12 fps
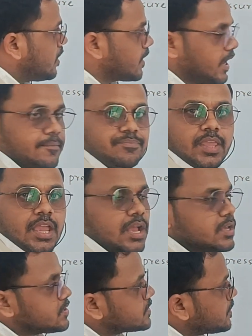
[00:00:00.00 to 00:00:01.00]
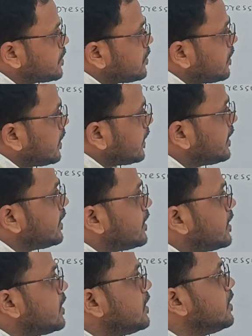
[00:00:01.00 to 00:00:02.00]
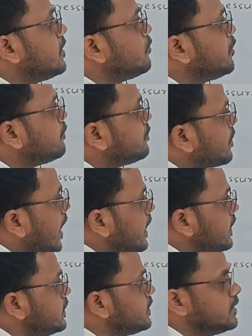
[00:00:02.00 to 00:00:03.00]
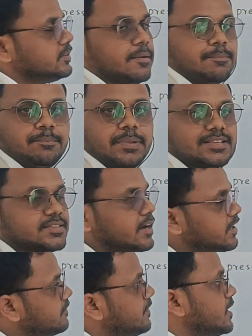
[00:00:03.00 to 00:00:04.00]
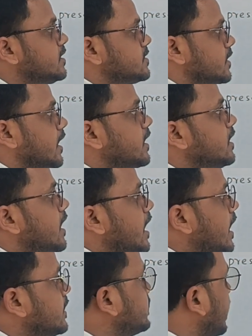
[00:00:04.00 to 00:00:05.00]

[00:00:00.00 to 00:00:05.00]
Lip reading: Okay. So here we find the pressure difference here, and